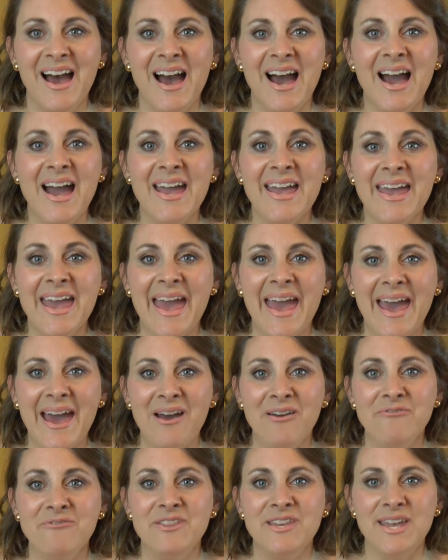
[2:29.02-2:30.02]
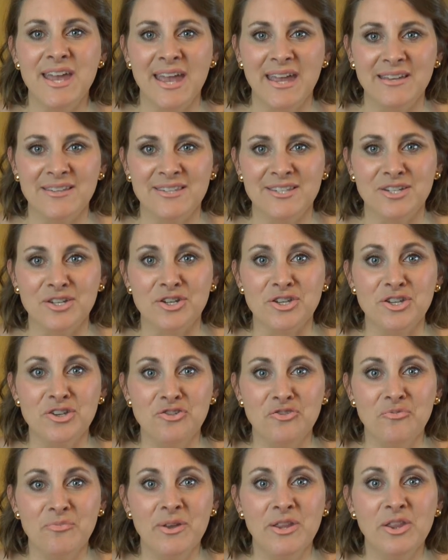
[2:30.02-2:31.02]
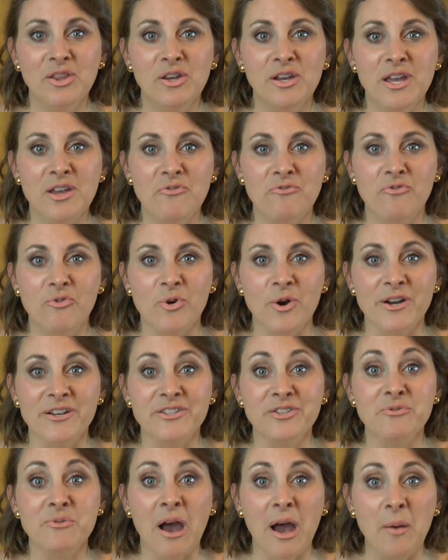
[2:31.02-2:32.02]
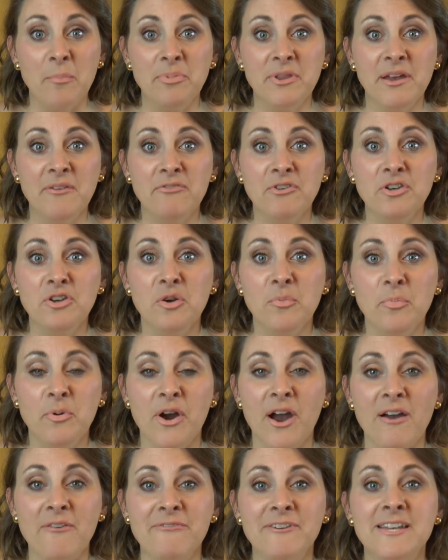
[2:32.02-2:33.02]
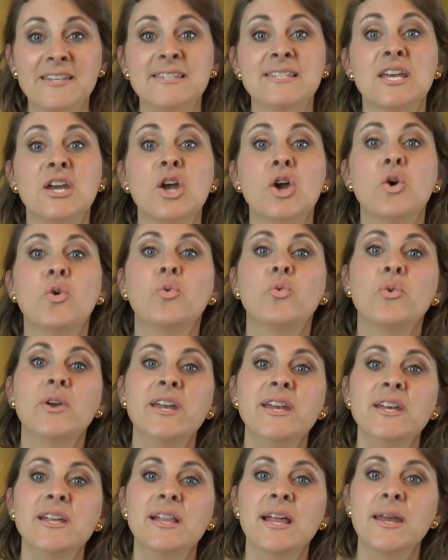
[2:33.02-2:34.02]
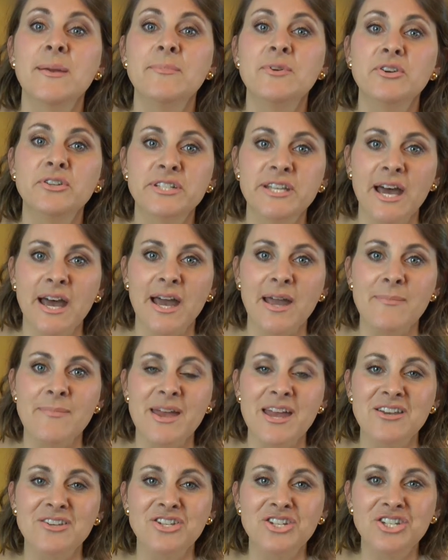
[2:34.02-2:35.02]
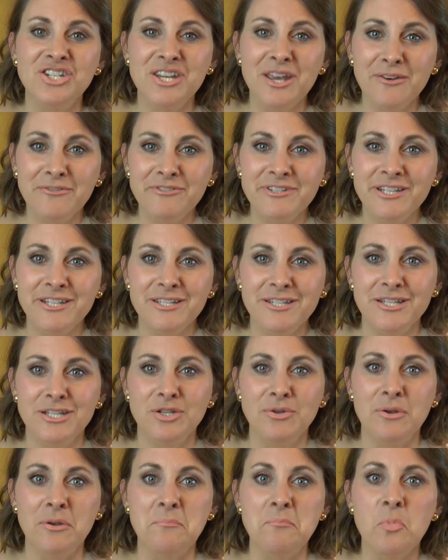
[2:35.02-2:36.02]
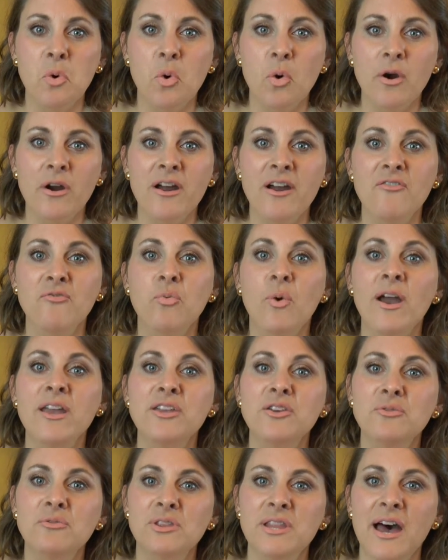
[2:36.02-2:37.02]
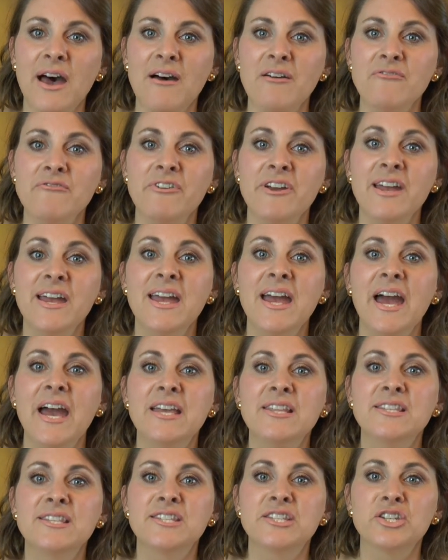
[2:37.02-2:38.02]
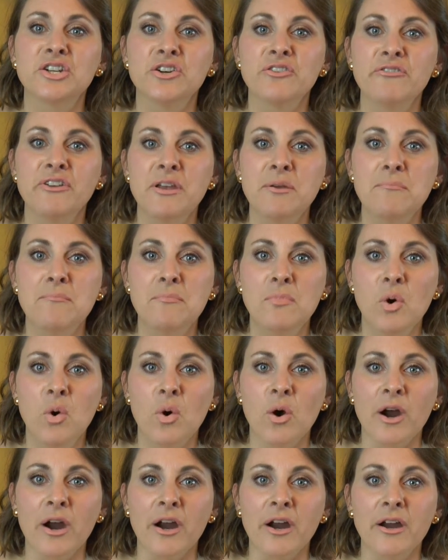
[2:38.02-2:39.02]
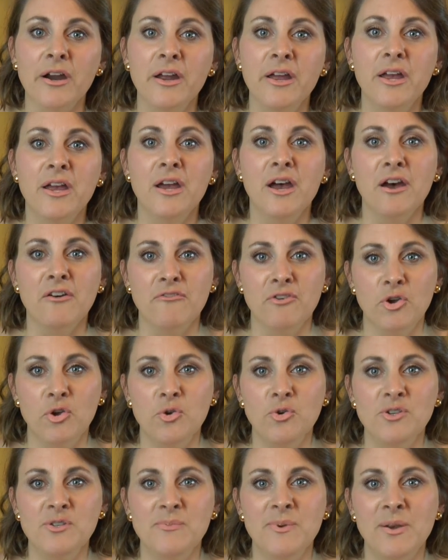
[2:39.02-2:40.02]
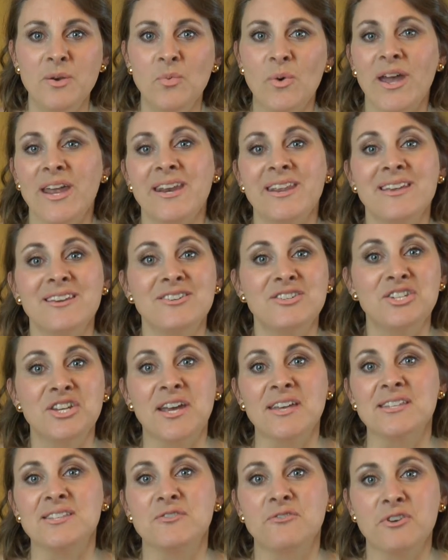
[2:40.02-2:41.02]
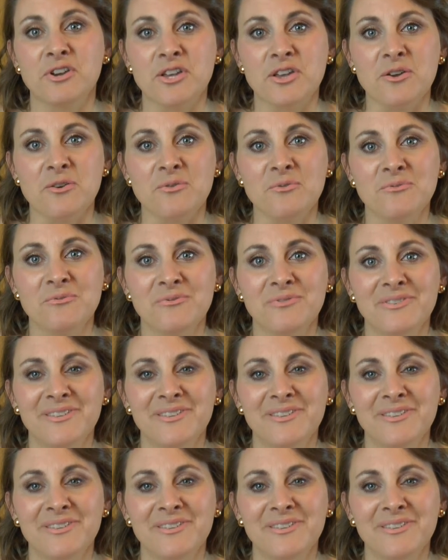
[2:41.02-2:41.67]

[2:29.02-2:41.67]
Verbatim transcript: I have the answer you've been looking for to uplevel your profits, reclaim your time, and shift into doing more of what you love and serving more of who's been waiting just for you.